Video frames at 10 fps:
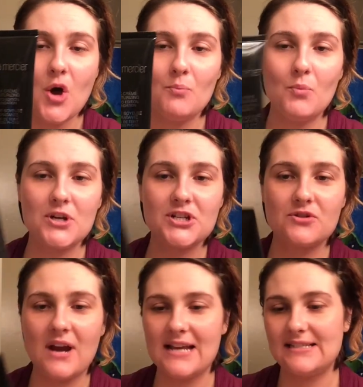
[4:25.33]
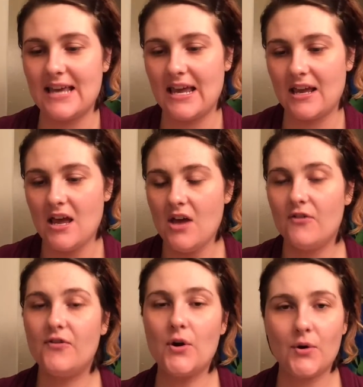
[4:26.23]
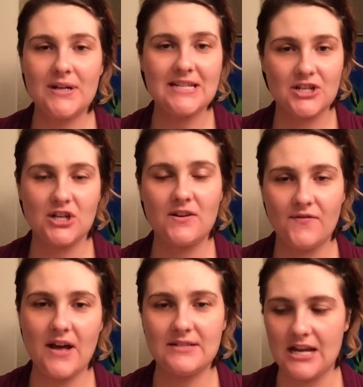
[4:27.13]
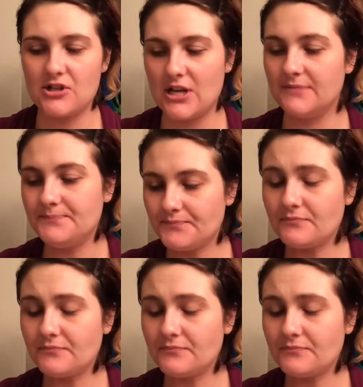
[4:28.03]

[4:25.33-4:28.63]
Moisturizing Photo Edition Foundation.